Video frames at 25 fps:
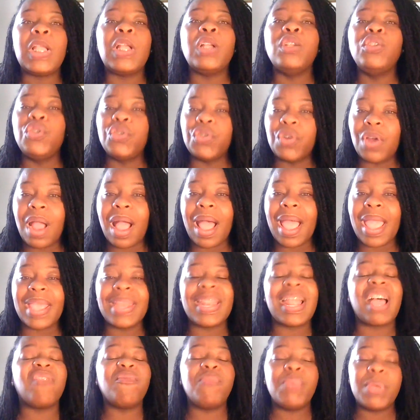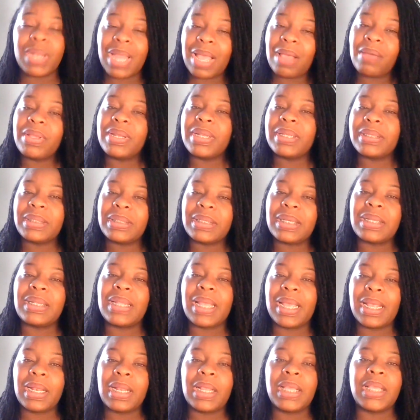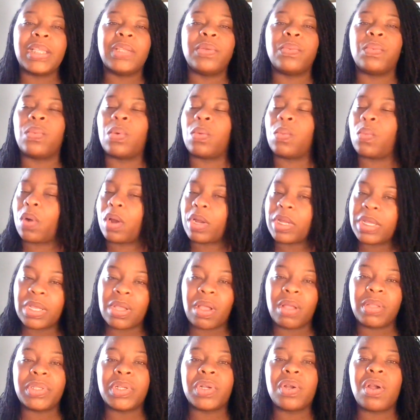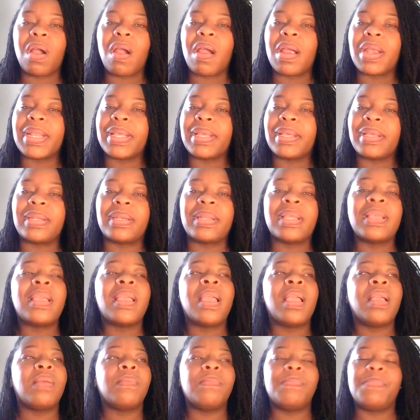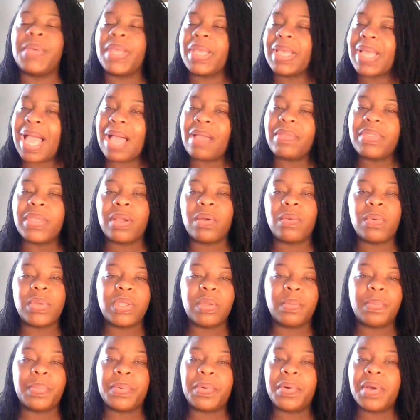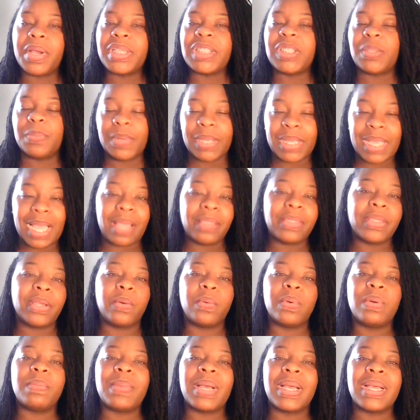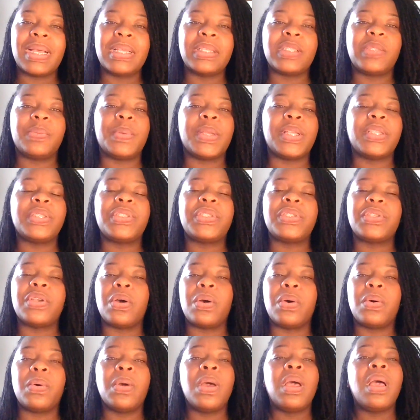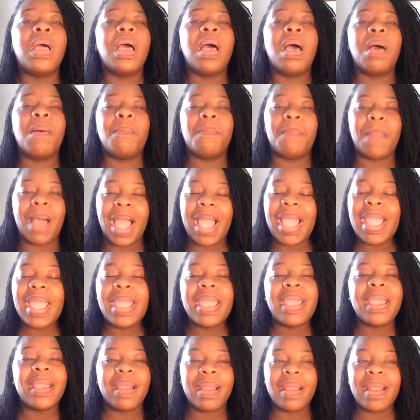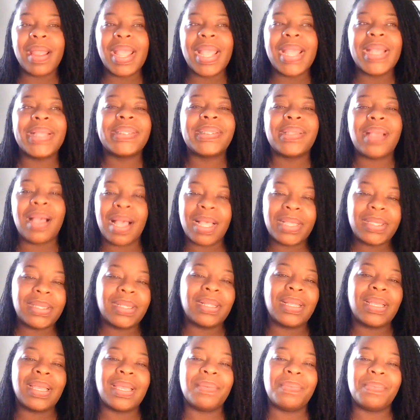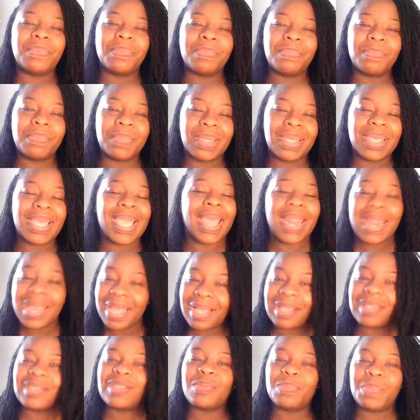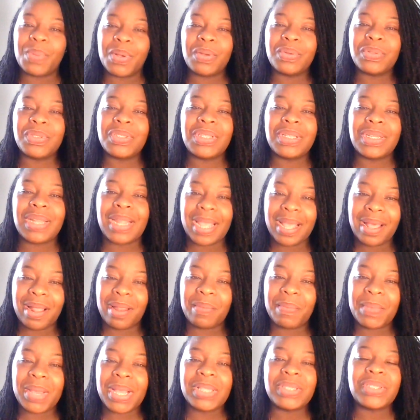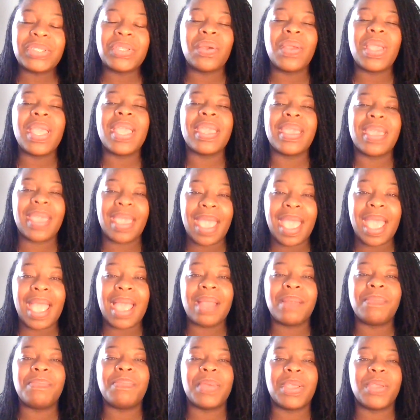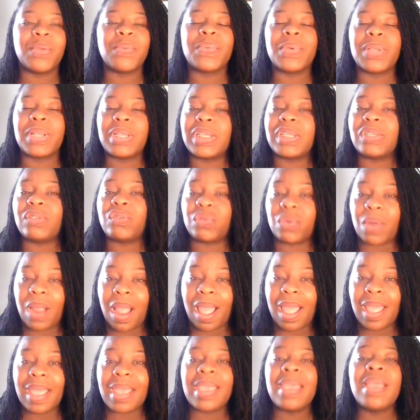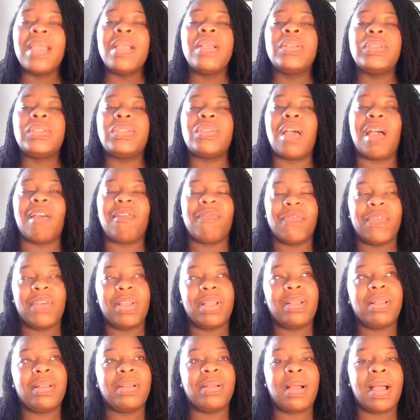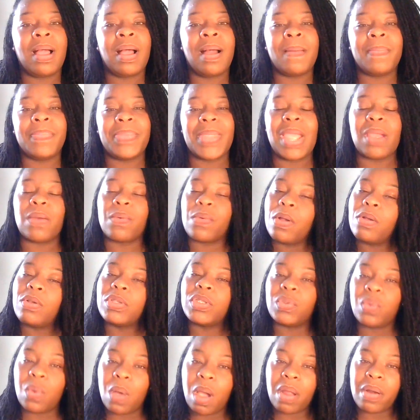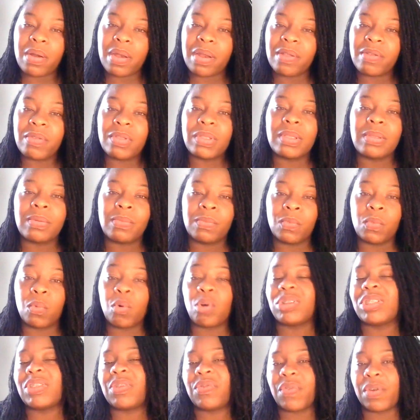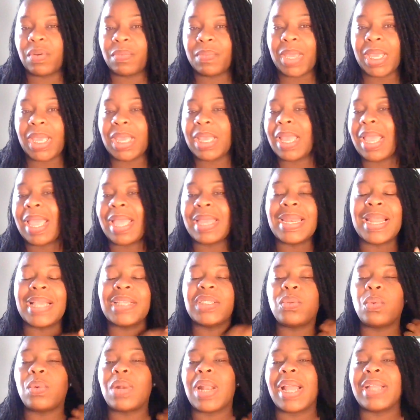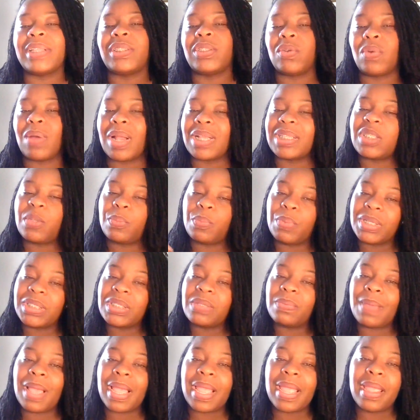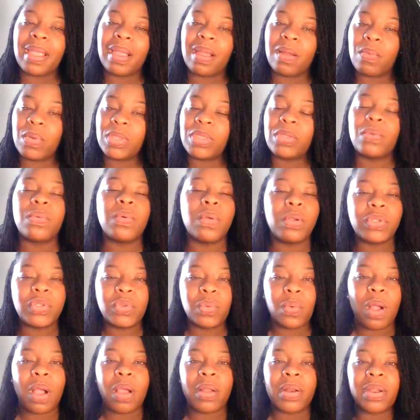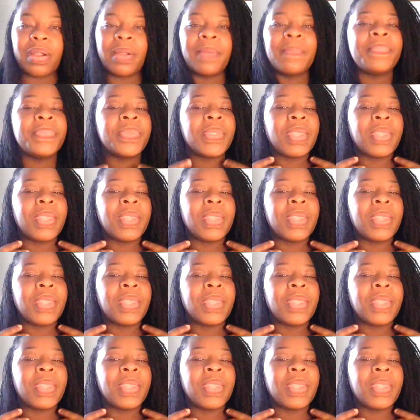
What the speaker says: dry. And I've been out in the sun lately, working on the garden, being out there with the boys, being out there with my husband. So my hair is constantly getting exposed to the elements, so it can be really dry. So I feel that rose water works for me, and that's what I do. I spritz my hair with the rose water,